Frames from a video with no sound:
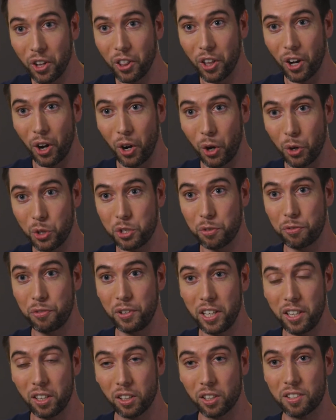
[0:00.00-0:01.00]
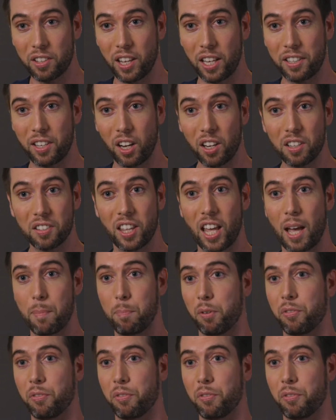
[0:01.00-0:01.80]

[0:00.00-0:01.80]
of those fields that does that,